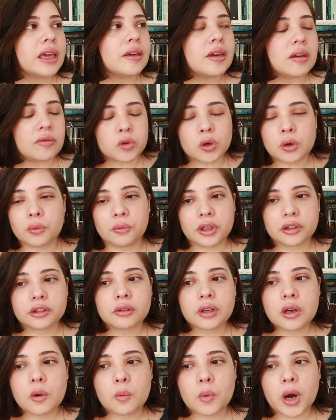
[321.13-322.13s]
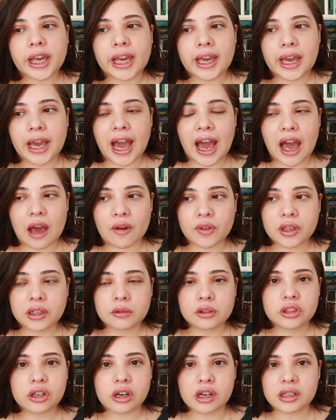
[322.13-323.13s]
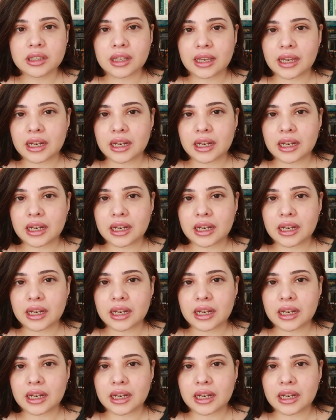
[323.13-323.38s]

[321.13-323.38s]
if you're wondering why I haven't done